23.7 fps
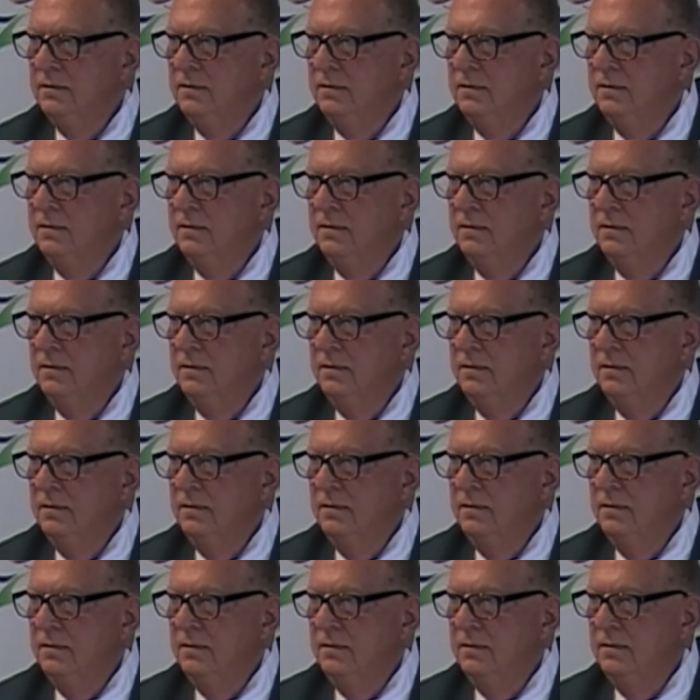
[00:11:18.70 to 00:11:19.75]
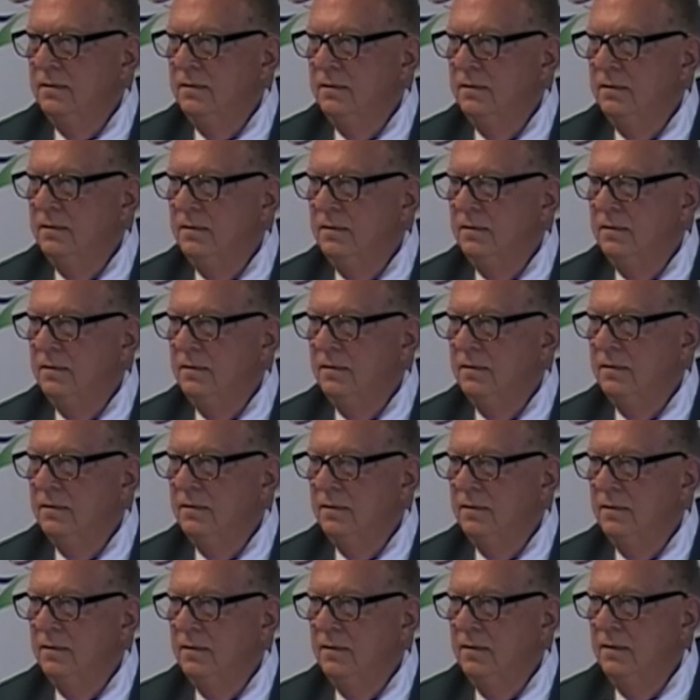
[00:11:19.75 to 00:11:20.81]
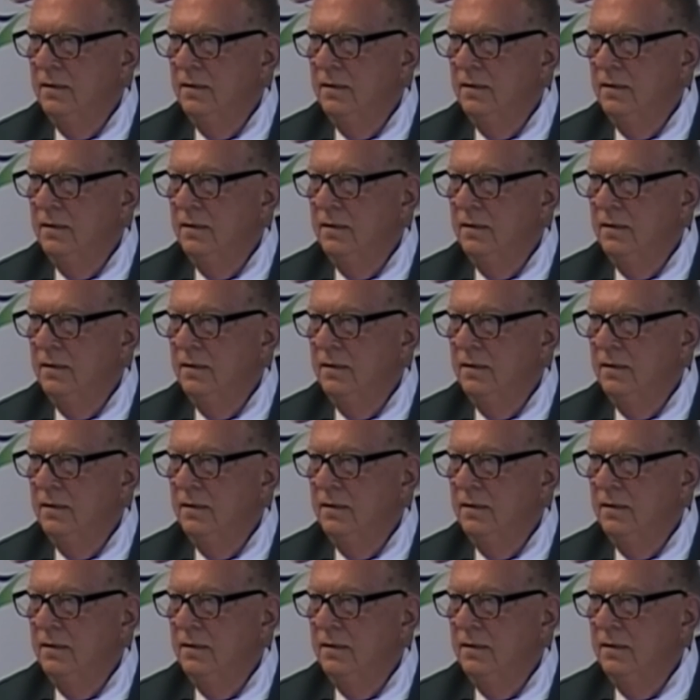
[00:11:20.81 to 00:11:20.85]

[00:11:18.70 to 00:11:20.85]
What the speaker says: Nobody speaks.